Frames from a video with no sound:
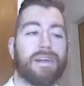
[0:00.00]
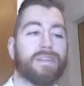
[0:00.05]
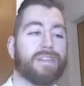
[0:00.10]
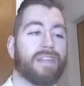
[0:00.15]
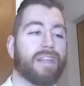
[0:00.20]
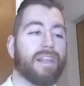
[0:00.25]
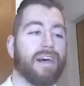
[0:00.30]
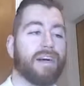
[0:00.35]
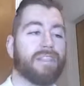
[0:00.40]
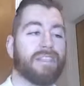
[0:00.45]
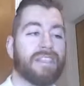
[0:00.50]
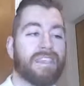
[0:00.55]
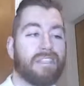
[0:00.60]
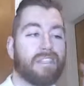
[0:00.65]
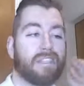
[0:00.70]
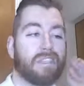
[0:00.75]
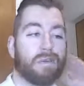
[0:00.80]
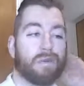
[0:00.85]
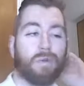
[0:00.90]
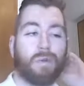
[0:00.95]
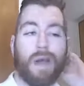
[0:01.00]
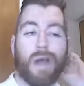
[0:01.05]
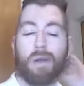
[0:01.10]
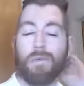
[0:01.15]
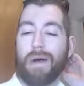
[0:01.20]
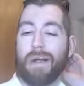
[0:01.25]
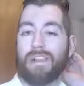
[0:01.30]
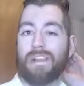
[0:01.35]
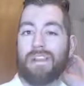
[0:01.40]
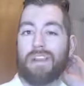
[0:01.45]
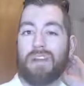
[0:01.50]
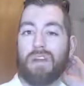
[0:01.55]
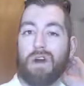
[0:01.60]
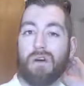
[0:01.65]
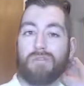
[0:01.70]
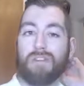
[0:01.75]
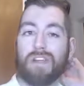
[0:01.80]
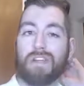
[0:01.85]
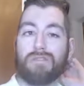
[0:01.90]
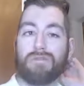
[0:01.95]
to that did do quite well in a
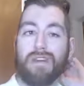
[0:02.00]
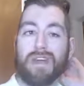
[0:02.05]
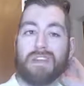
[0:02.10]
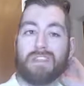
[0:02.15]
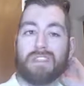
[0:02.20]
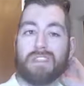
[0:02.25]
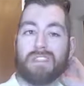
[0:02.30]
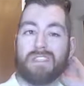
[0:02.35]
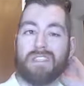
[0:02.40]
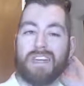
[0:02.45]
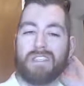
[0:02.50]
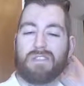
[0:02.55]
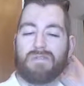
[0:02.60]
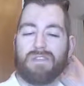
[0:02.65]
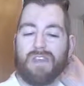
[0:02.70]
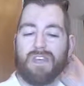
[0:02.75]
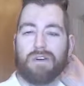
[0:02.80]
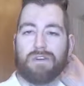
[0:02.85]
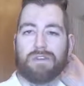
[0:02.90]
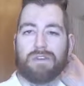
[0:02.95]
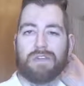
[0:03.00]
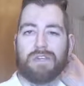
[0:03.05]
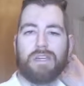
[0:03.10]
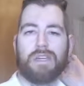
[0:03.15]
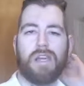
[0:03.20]
novice race at Sedgefield.